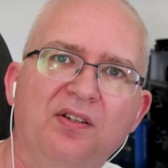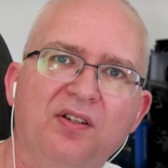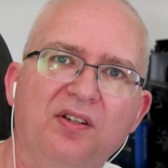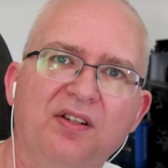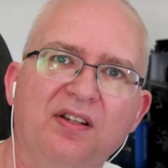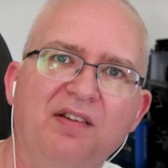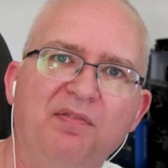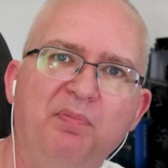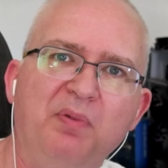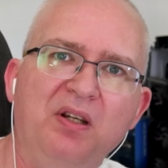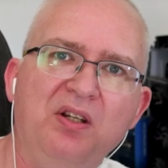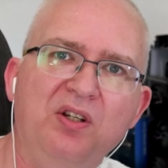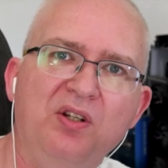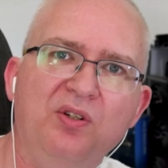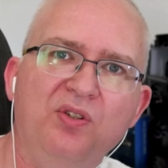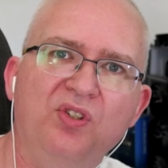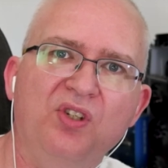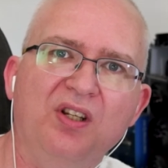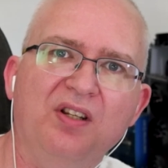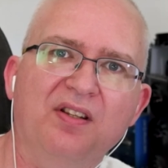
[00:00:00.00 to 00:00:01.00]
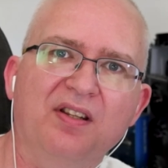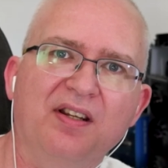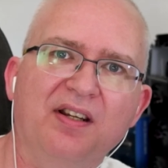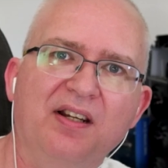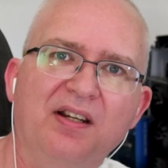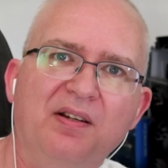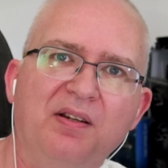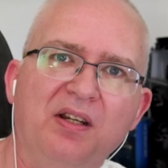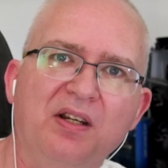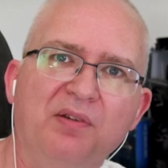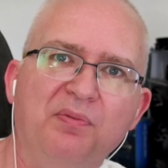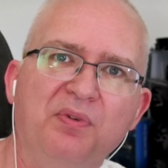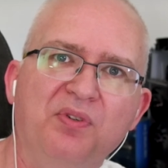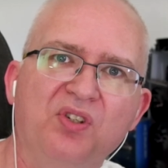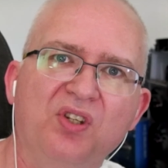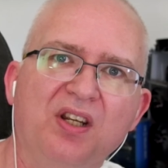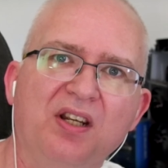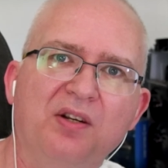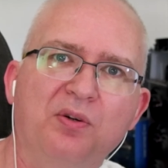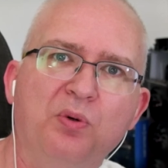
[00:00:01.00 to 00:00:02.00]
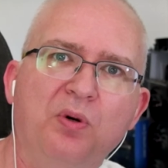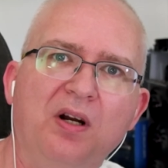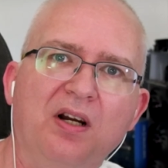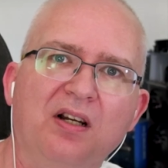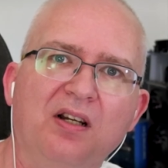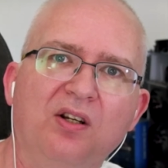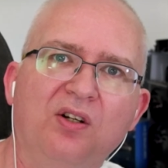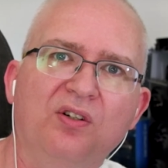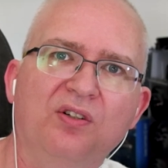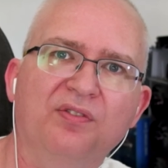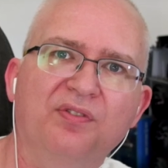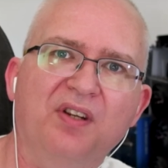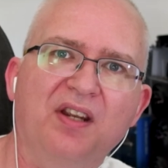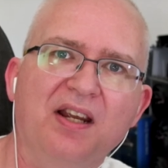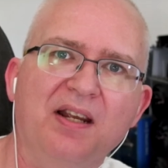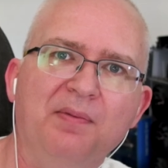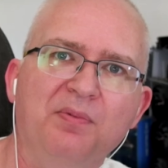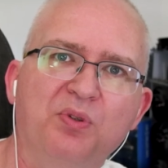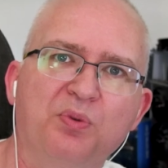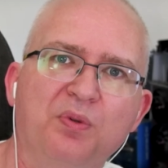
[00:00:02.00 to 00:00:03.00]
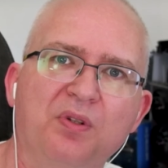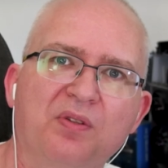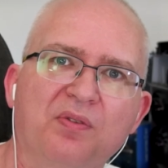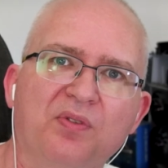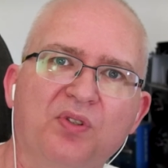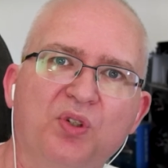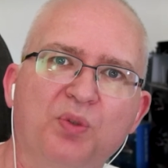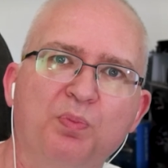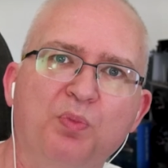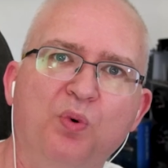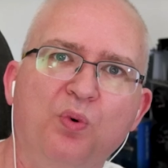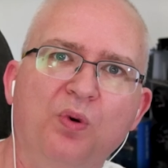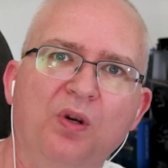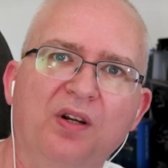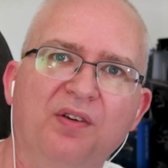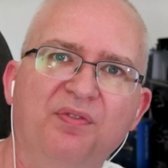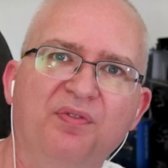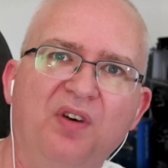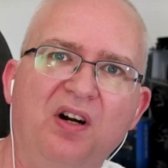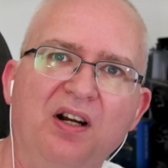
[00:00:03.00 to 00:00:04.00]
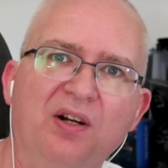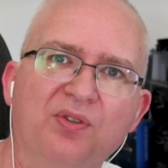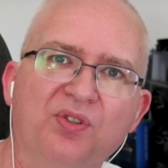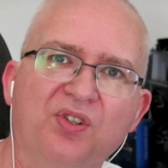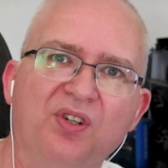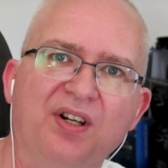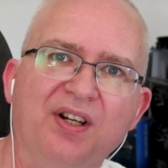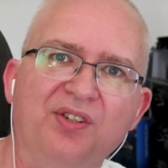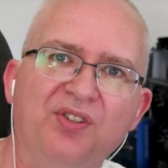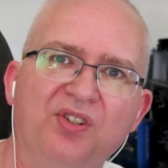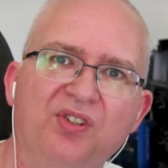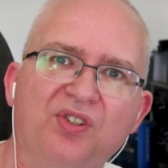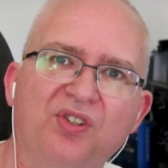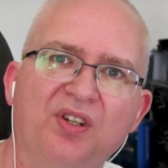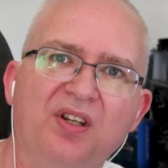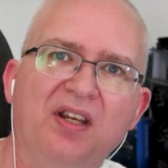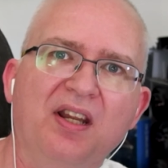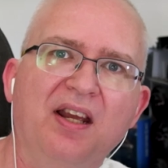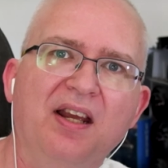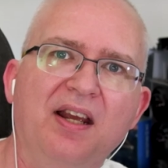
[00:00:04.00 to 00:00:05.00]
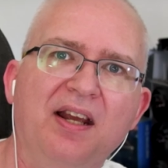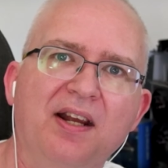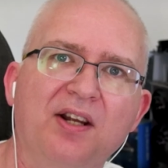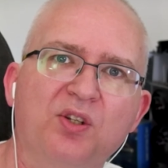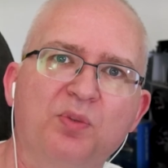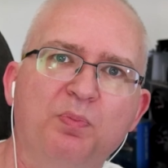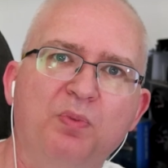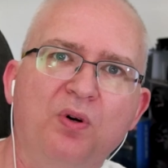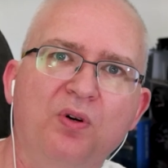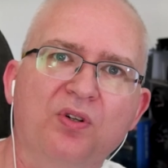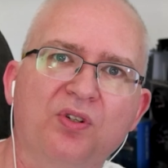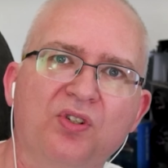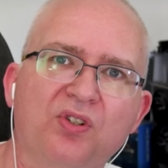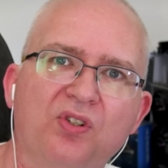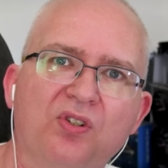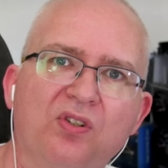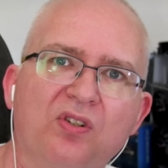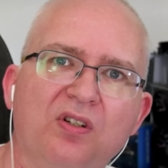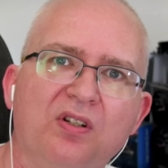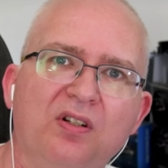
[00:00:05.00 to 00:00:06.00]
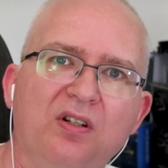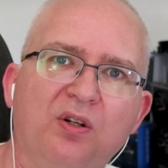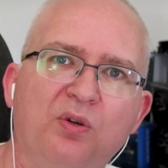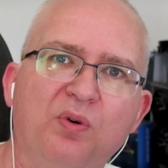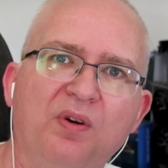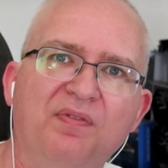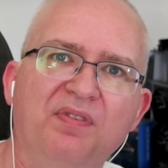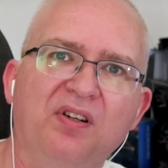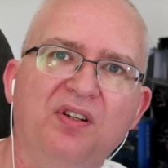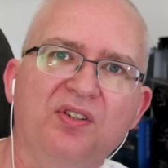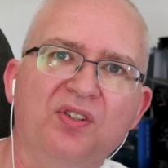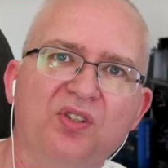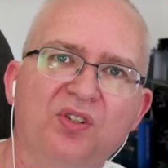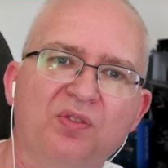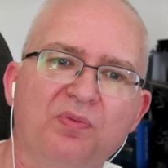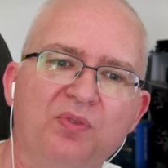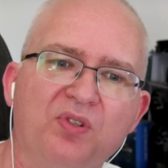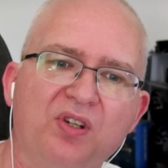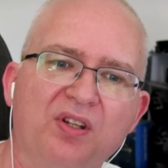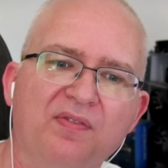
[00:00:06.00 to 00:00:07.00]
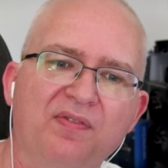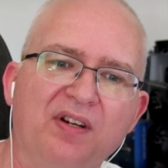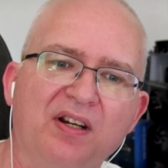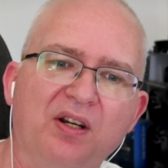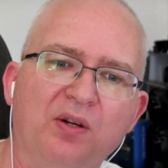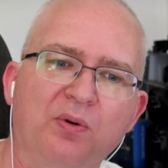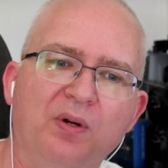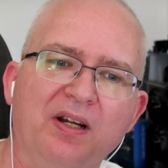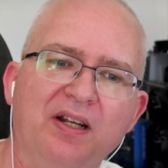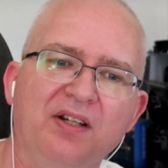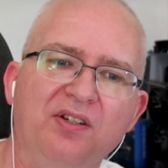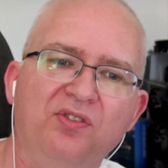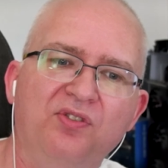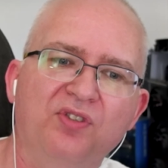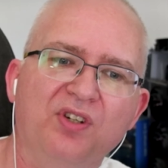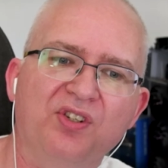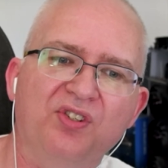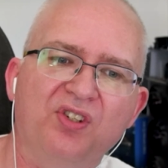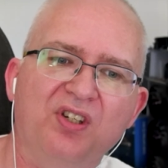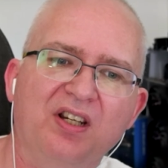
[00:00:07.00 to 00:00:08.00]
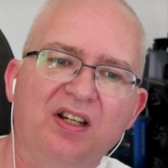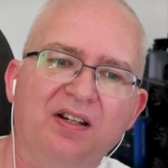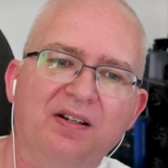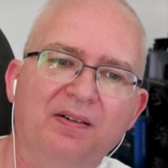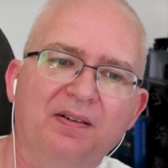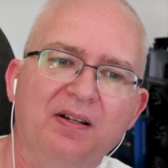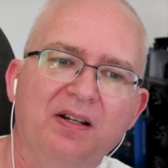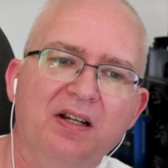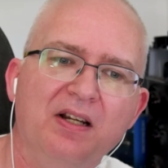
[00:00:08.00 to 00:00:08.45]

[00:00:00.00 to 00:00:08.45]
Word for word: that they've been using there. You know, we've seen quite a lot of games with smaller file sizes than their Xbox equivalents, which I find quite interesting.